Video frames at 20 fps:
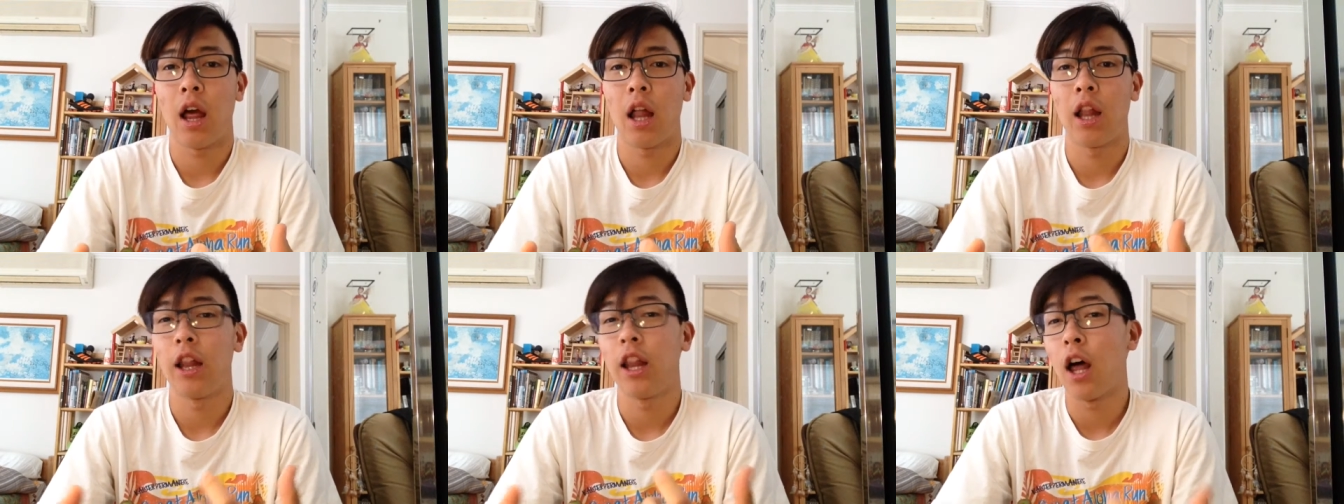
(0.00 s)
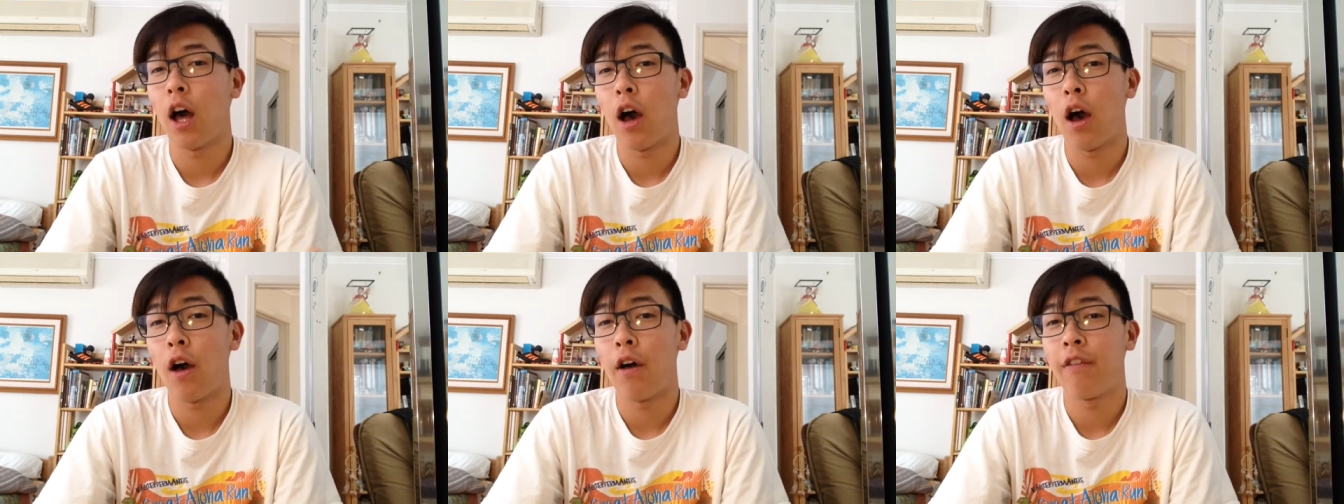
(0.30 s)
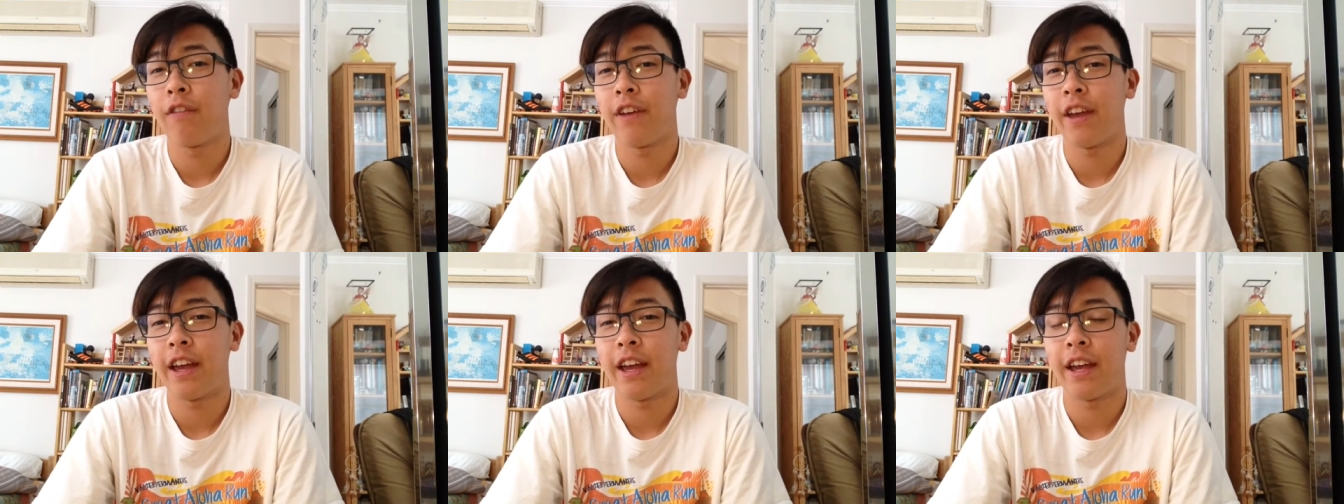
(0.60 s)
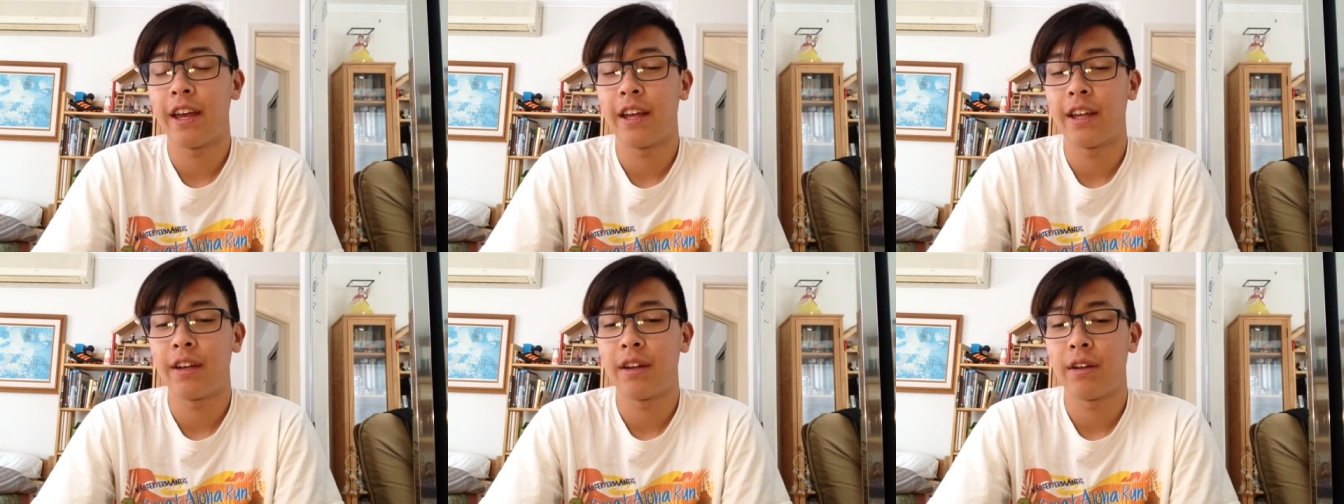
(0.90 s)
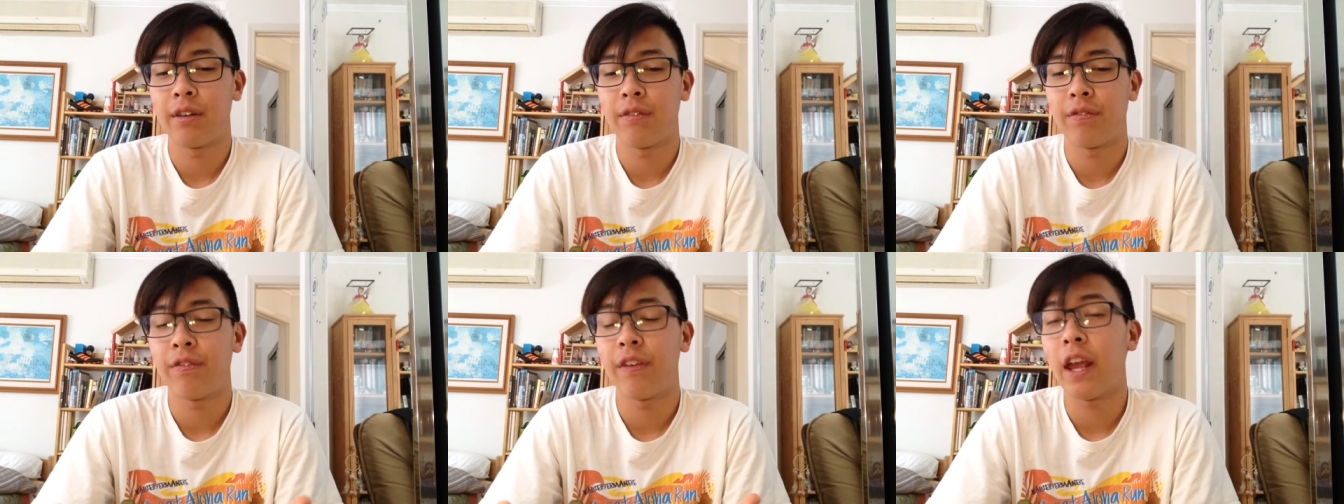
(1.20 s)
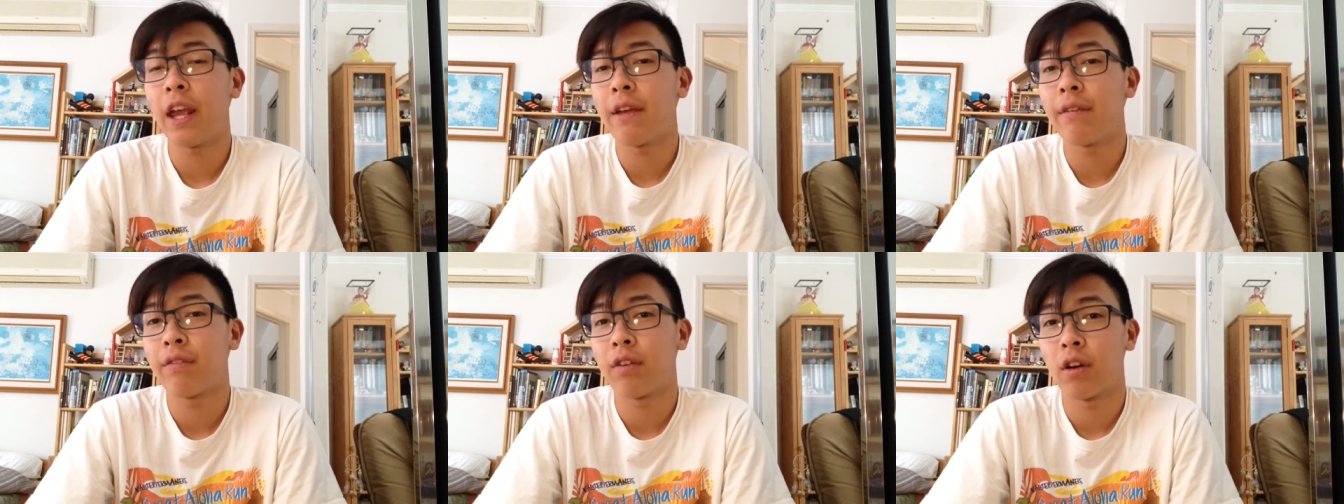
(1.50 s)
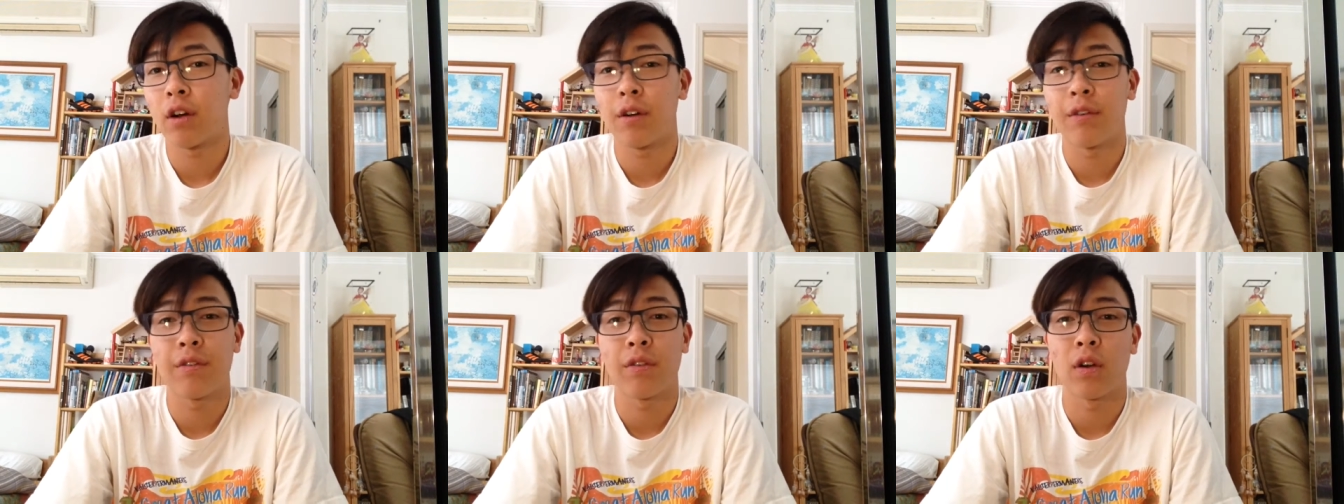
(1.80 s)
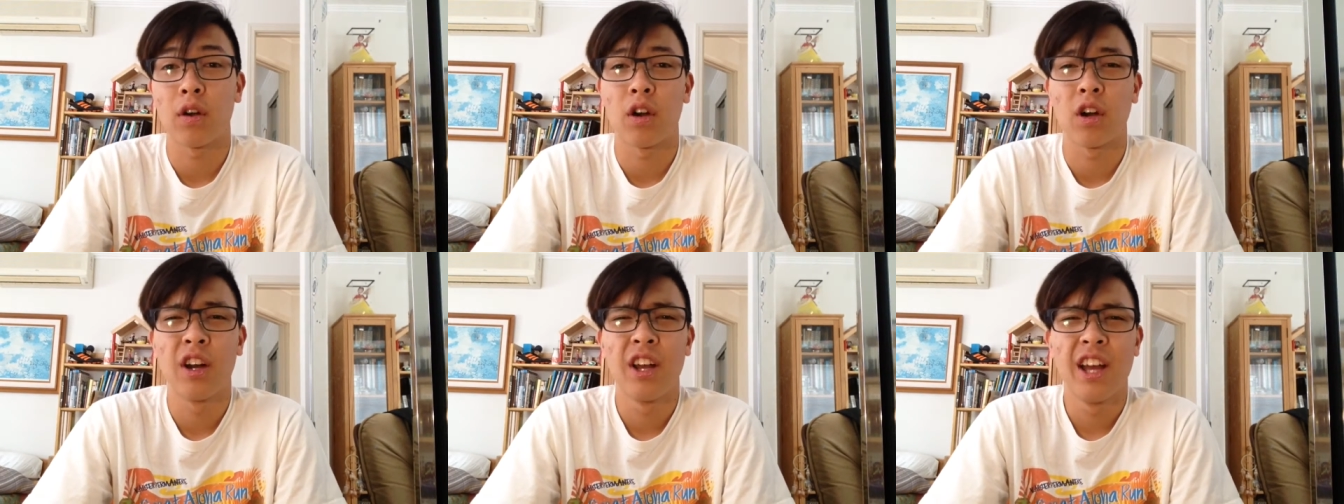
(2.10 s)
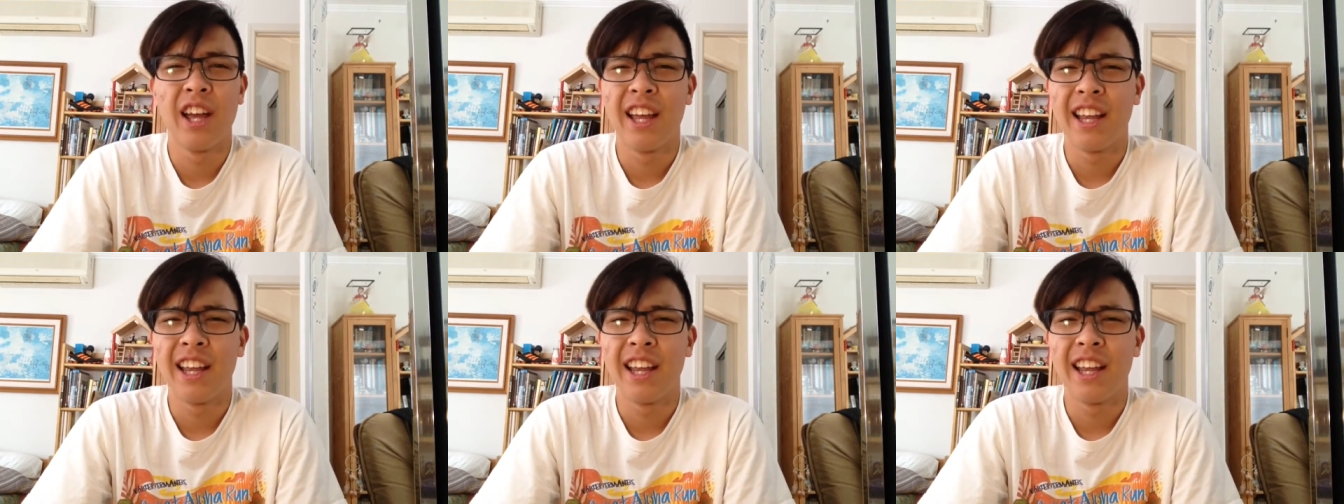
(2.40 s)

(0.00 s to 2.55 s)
love and favor for